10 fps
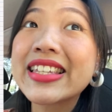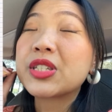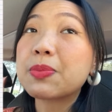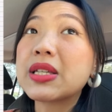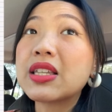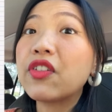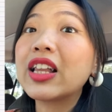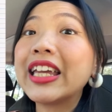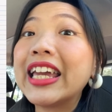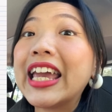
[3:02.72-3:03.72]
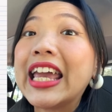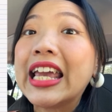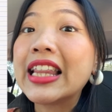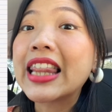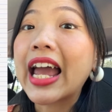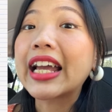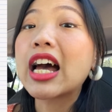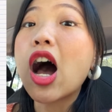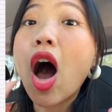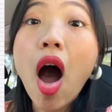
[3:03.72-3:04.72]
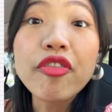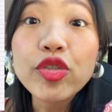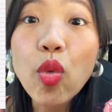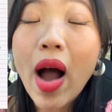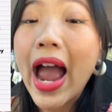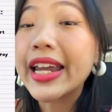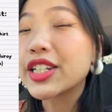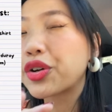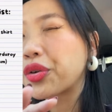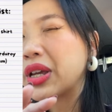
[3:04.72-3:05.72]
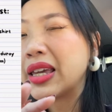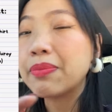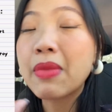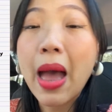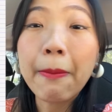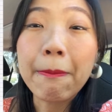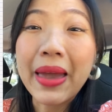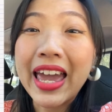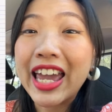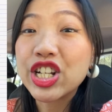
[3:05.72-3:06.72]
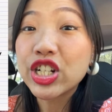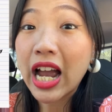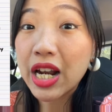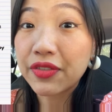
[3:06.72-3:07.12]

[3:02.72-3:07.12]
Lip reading: specifically in like a off-white cream beige kind of a